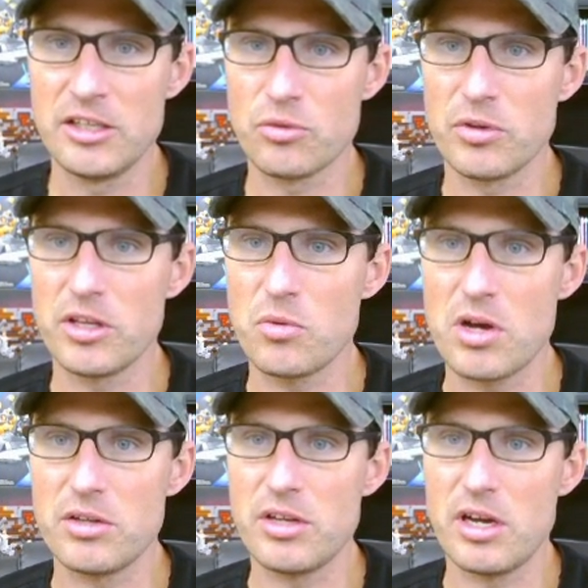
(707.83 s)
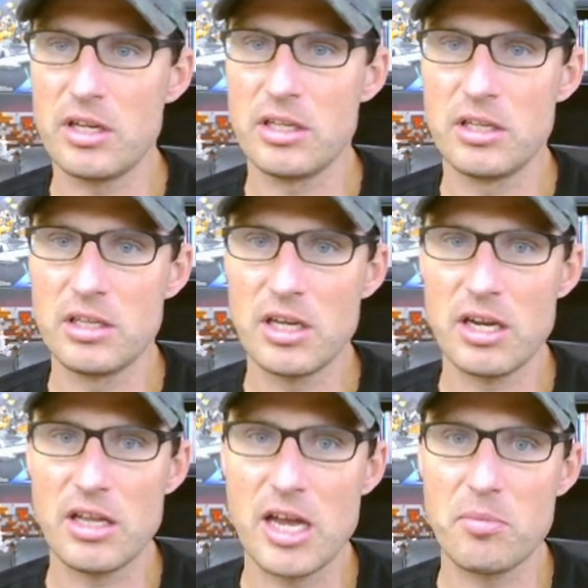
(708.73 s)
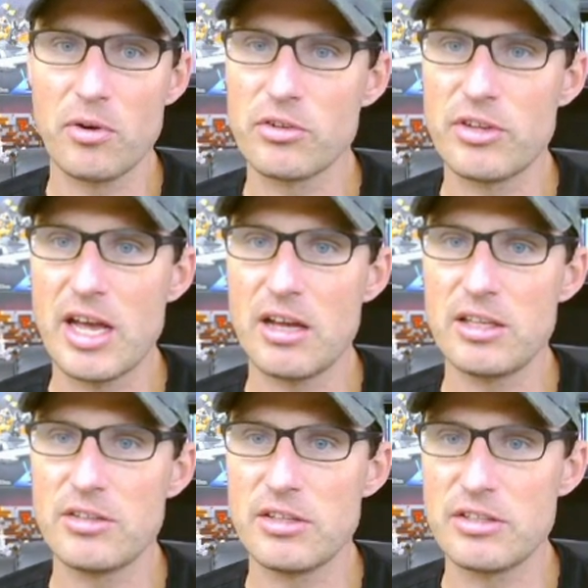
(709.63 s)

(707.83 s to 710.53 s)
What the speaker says: really well done. Got a lot of personality to this